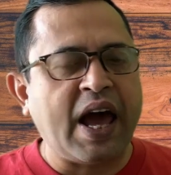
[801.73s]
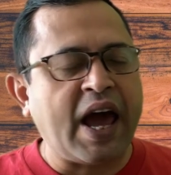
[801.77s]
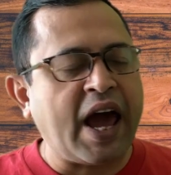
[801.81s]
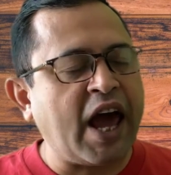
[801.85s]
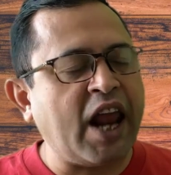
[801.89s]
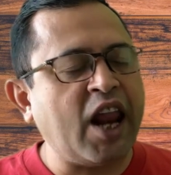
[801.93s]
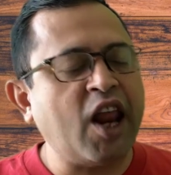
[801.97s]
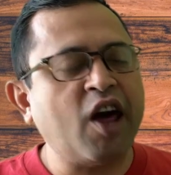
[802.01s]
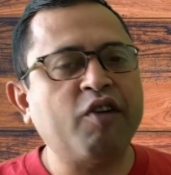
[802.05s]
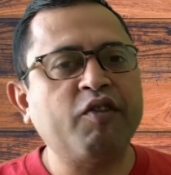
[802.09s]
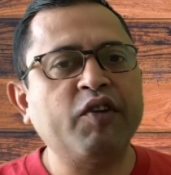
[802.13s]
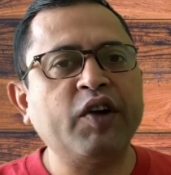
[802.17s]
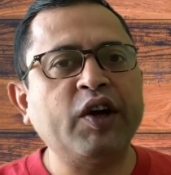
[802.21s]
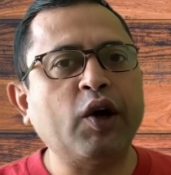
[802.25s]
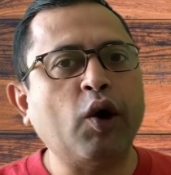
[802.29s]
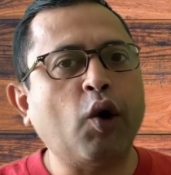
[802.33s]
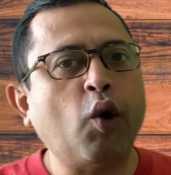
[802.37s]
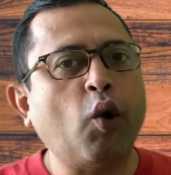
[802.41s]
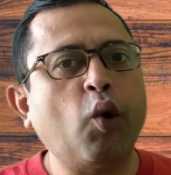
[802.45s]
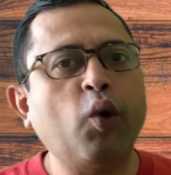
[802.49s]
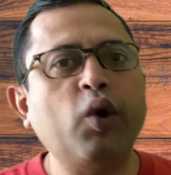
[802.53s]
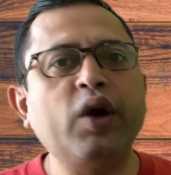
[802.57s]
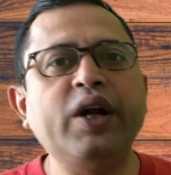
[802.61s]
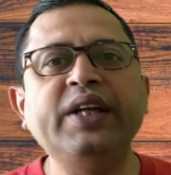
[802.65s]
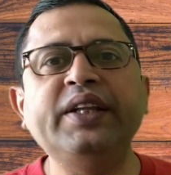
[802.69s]
allowing
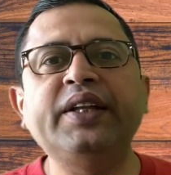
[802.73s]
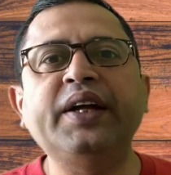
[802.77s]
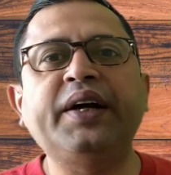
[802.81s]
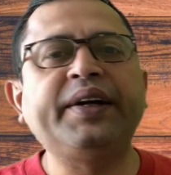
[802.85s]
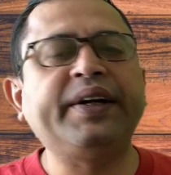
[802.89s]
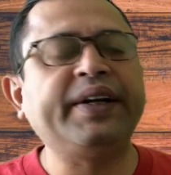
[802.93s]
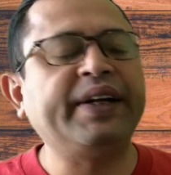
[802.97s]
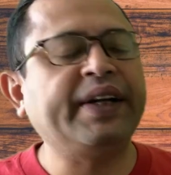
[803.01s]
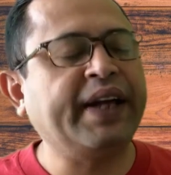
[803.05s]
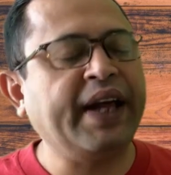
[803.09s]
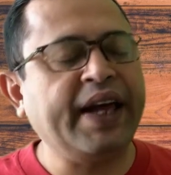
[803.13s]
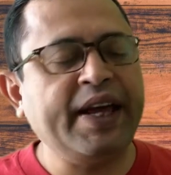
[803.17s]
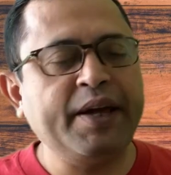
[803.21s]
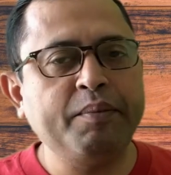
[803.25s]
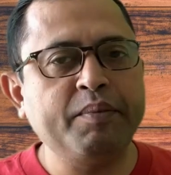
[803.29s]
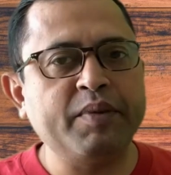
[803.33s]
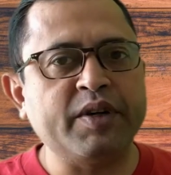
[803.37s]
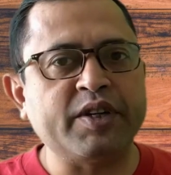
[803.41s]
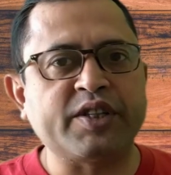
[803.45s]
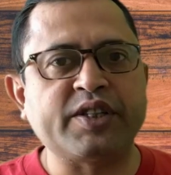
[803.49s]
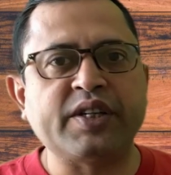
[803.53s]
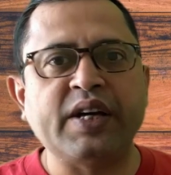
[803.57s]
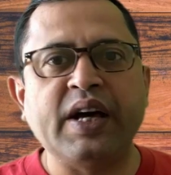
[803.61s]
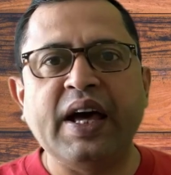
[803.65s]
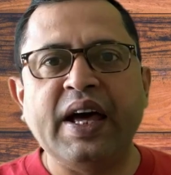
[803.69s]
only the
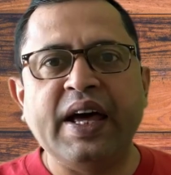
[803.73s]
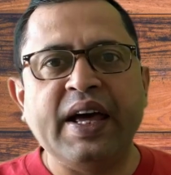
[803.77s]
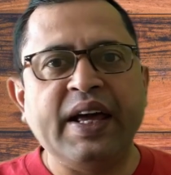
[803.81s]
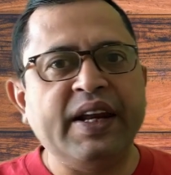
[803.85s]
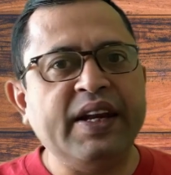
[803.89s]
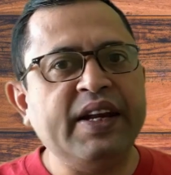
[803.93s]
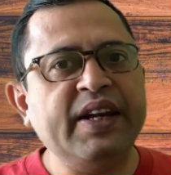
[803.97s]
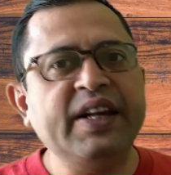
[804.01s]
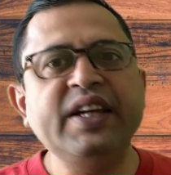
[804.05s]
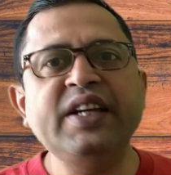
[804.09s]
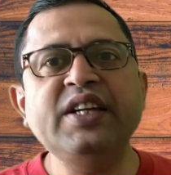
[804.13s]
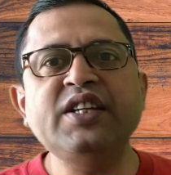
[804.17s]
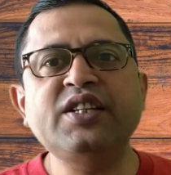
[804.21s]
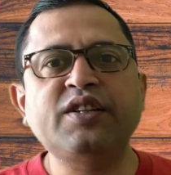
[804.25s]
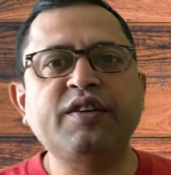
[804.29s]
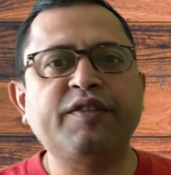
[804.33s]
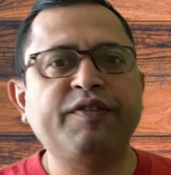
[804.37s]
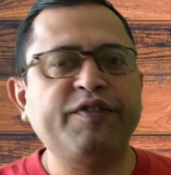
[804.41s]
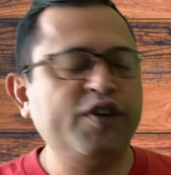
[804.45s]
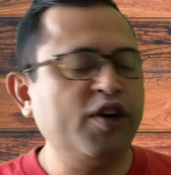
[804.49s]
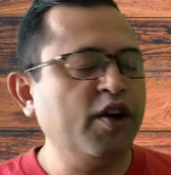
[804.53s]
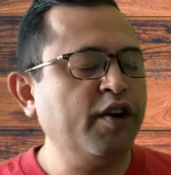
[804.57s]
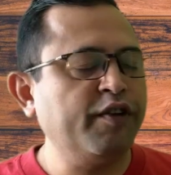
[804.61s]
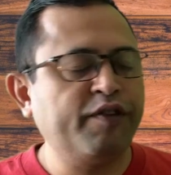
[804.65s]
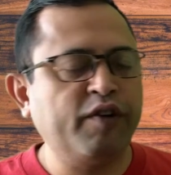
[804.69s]
tamest least
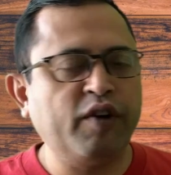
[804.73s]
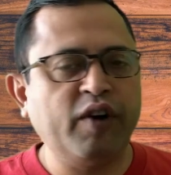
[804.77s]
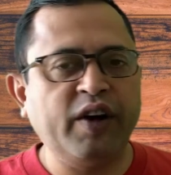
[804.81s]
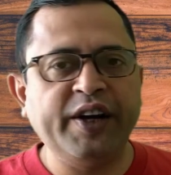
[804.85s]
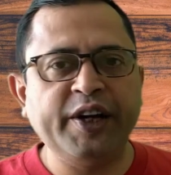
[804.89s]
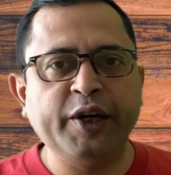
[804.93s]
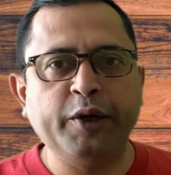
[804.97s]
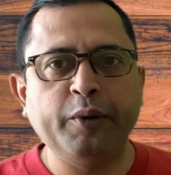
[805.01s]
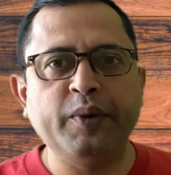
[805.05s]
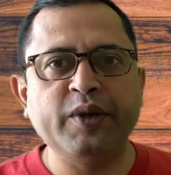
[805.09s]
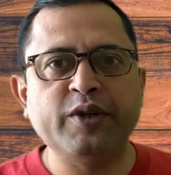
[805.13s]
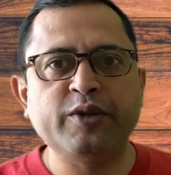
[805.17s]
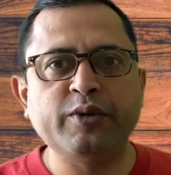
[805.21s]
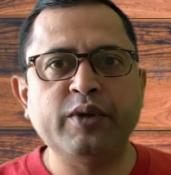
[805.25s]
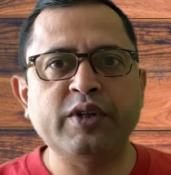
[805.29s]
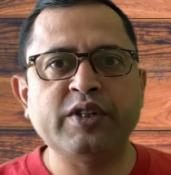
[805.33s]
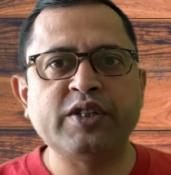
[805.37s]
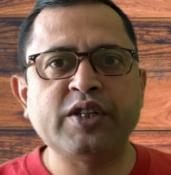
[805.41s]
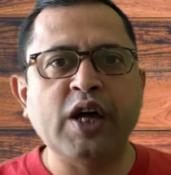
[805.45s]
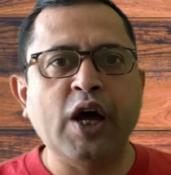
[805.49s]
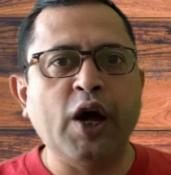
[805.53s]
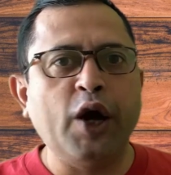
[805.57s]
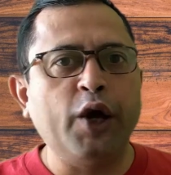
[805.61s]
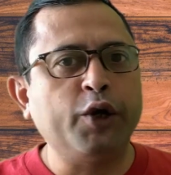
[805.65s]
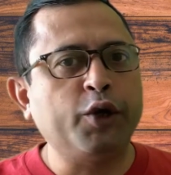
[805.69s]
fearful
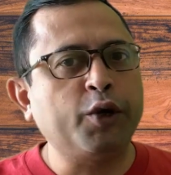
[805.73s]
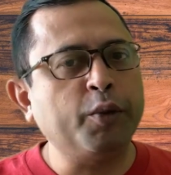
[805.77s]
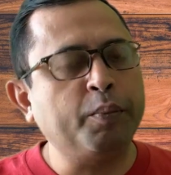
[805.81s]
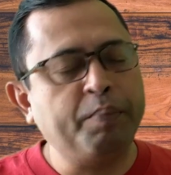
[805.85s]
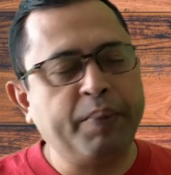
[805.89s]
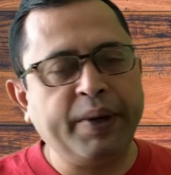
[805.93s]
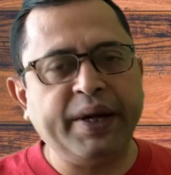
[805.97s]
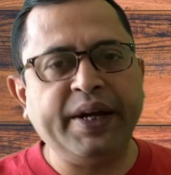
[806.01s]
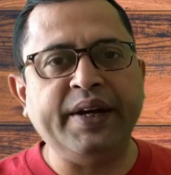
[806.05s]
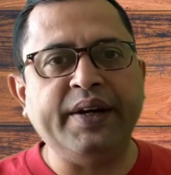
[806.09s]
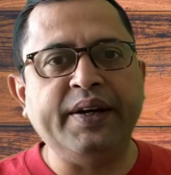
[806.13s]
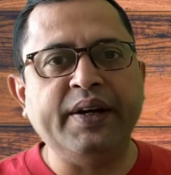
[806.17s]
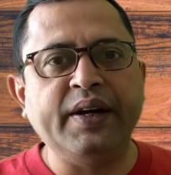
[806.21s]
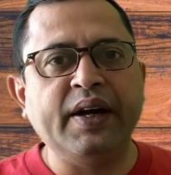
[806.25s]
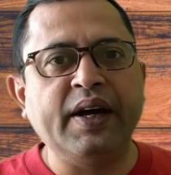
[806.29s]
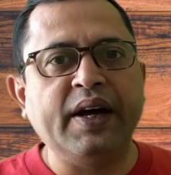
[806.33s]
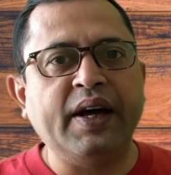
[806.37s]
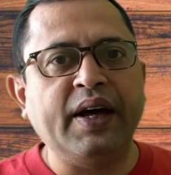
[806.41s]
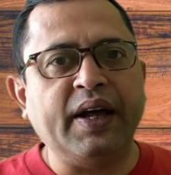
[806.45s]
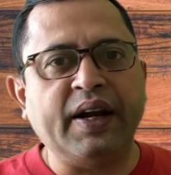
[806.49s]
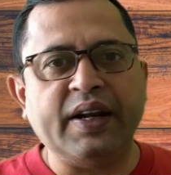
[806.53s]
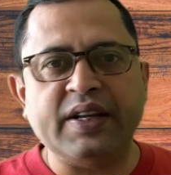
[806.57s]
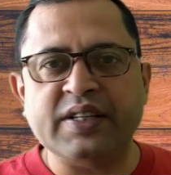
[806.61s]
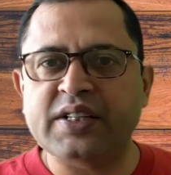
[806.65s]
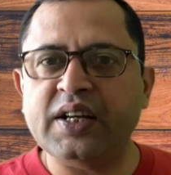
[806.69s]
individuals to breed
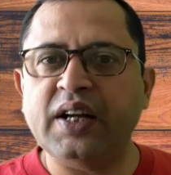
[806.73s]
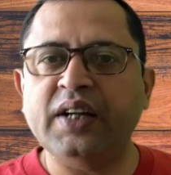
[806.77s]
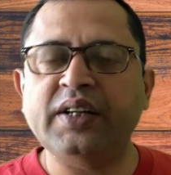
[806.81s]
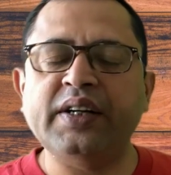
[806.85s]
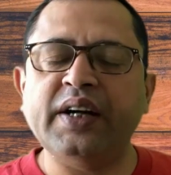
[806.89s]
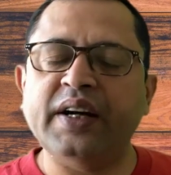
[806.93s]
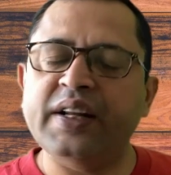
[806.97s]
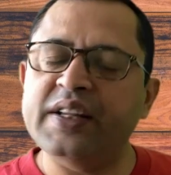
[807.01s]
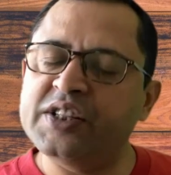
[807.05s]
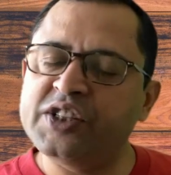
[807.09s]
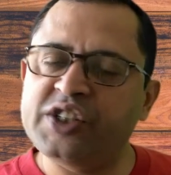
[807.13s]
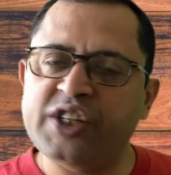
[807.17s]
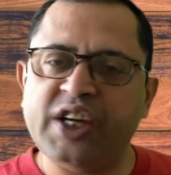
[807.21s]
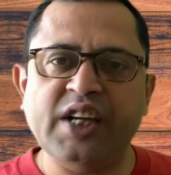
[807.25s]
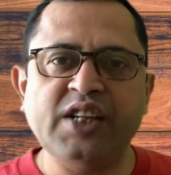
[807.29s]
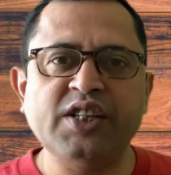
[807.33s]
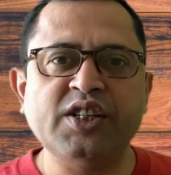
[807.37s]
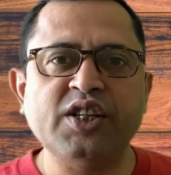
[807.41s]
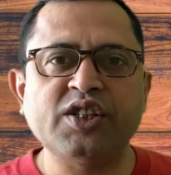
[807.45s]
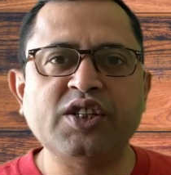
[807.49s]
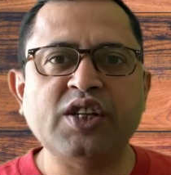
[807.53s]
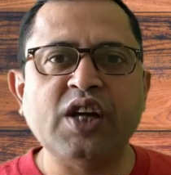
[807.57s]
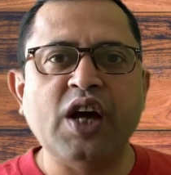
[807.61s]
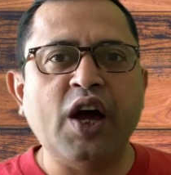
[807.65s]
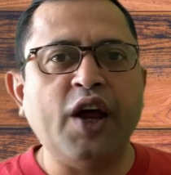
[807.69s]
resulted in
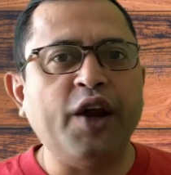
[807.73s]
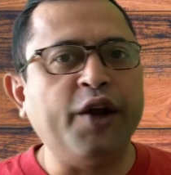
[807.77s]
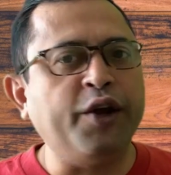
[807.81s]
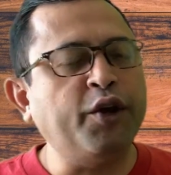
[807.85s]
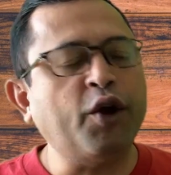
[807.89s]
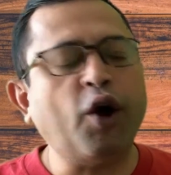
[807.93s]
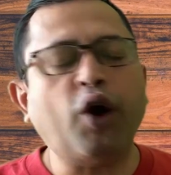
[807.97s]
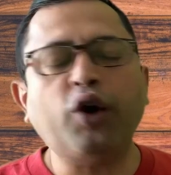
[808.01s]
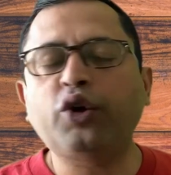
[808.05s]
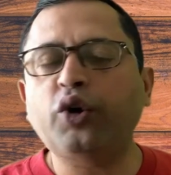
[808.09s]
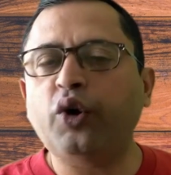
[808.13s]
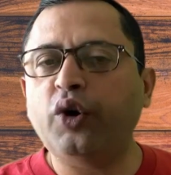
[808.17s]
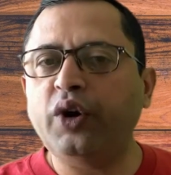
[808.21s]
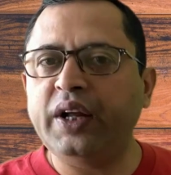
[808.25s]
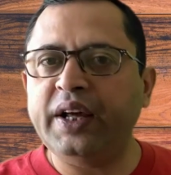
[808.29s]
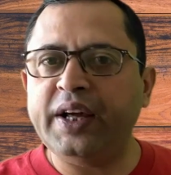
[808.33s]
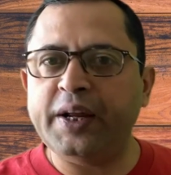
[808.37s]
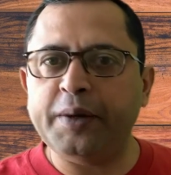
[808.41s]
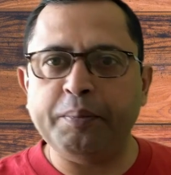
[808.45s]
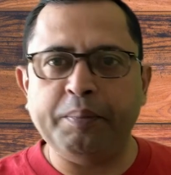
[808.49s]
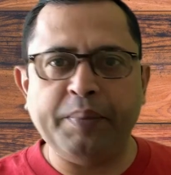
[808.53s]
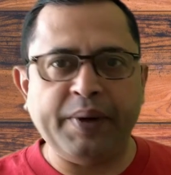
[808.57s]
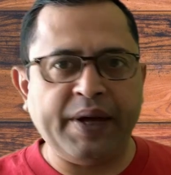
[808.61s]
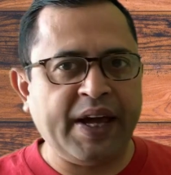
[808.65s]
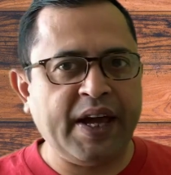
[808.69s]
changes not only
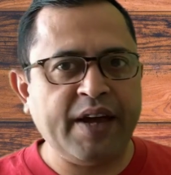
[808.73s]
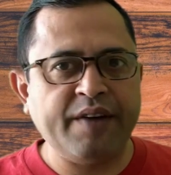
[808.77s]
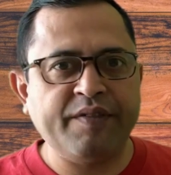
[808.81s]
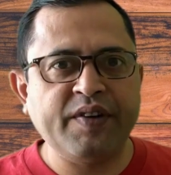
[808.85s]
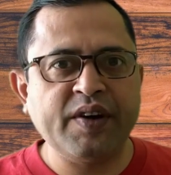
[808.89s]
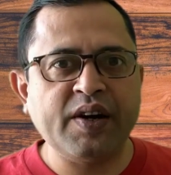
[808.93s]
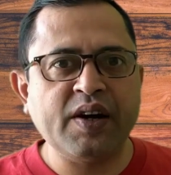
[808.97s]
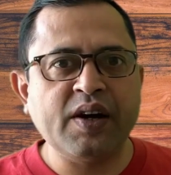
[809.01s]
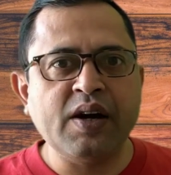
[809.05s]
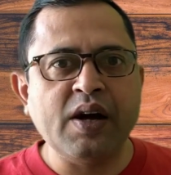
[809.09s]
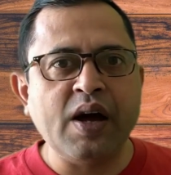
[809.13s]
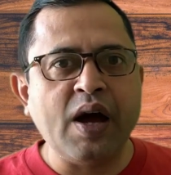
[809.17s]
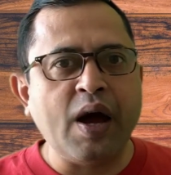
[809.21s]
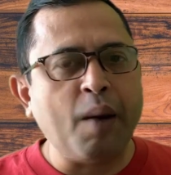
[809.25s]
in behavior